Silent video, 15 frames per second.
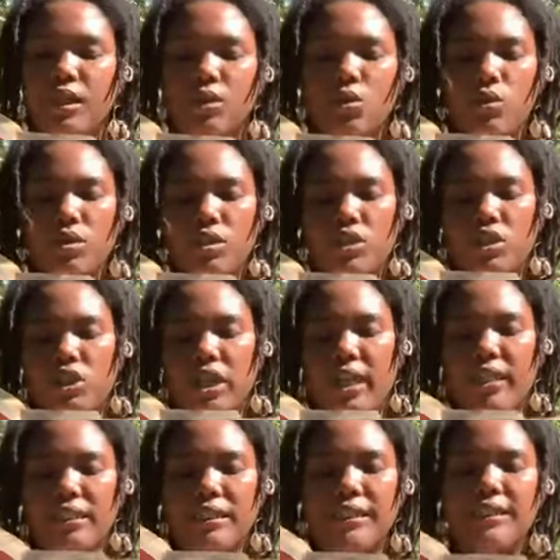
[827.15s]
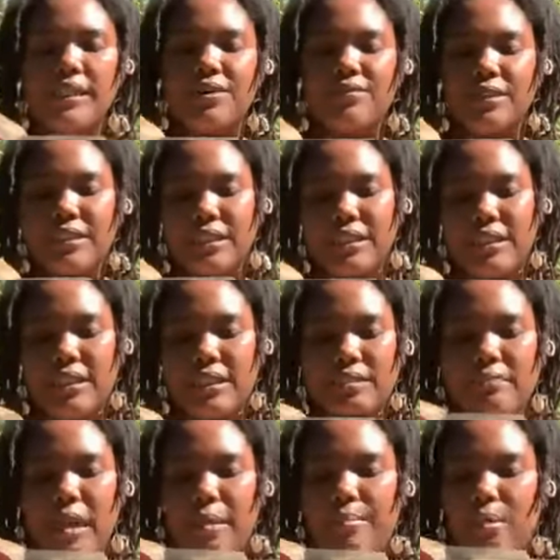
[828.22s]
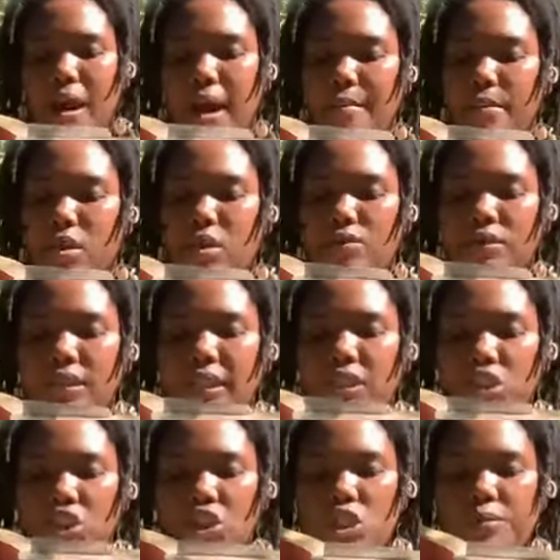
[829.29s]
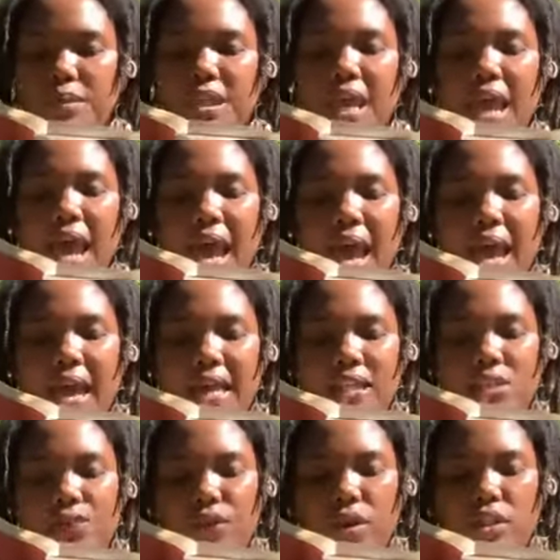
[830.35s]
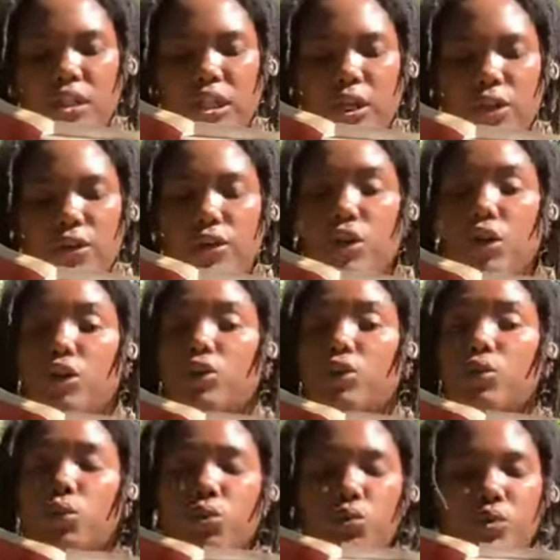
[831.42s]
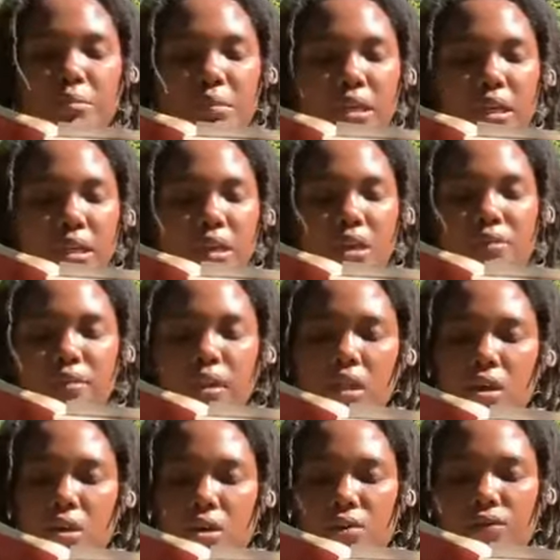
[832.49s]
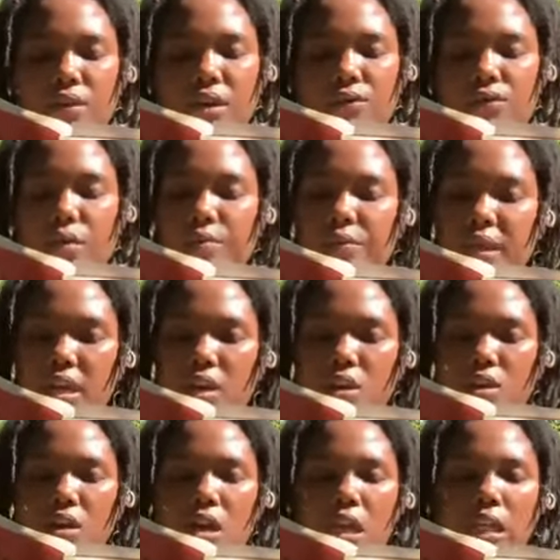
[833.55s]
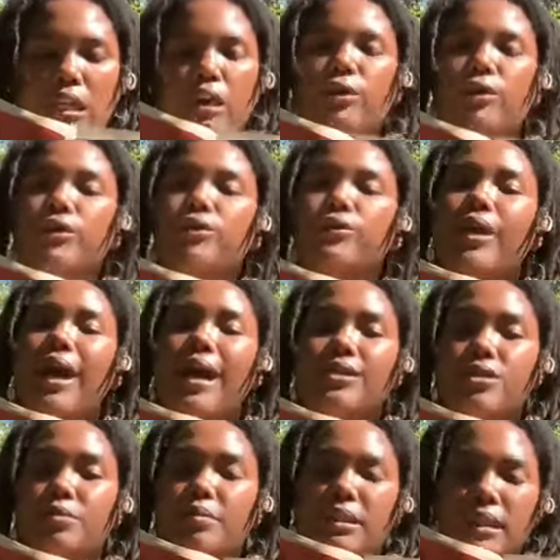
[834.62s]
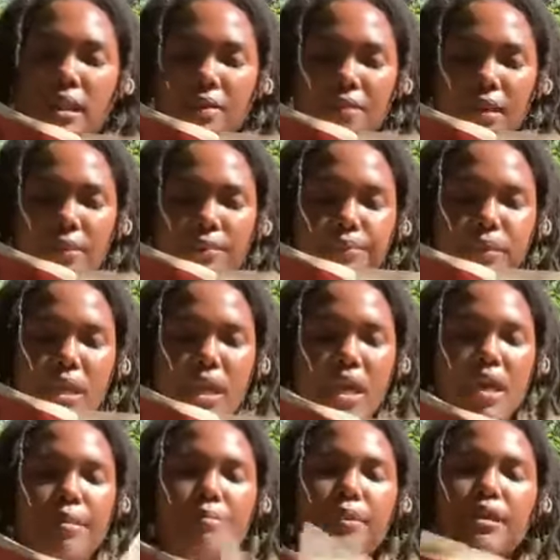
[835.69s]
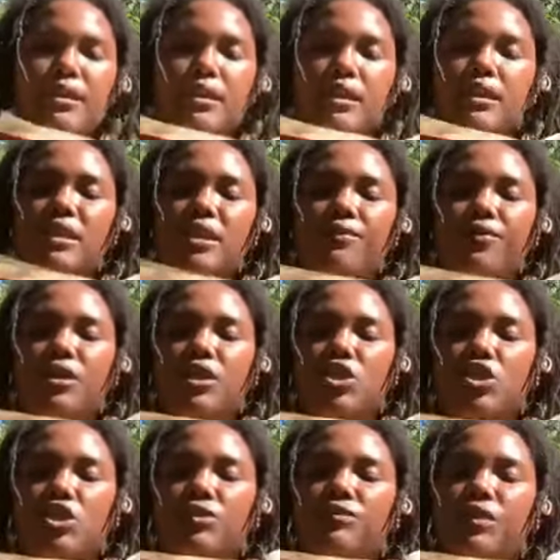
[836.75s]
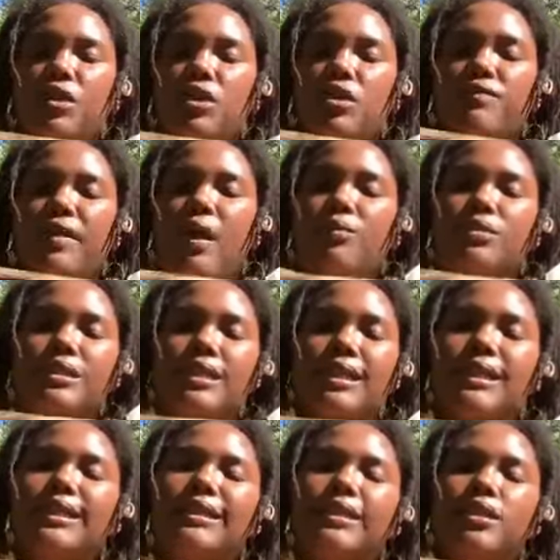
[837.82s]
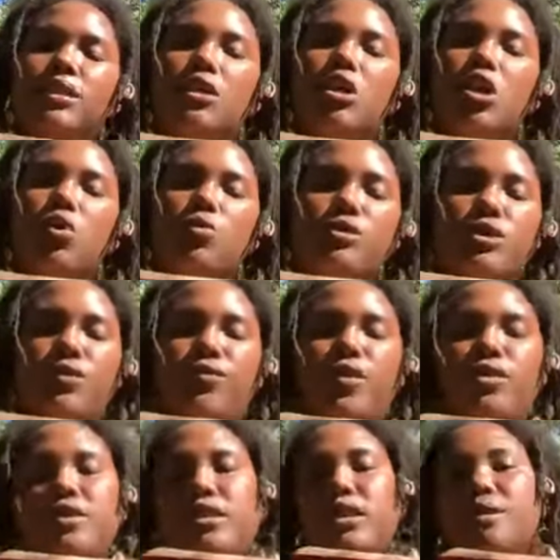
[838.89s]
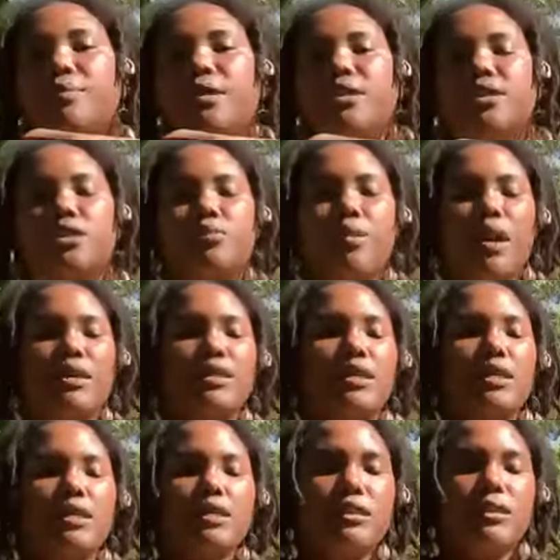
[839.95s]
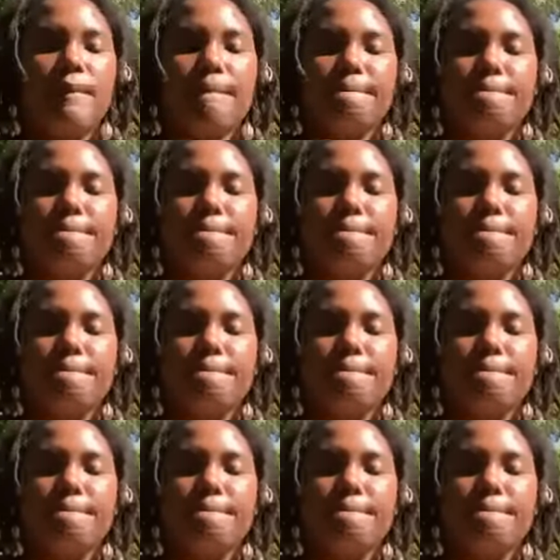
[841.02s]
In order to change the lovelessness in my primary relationships, I had to first learn anew the meaning of love, and from there, learn how to be loving. Embracing a definition of love that was clear was the first step in this process.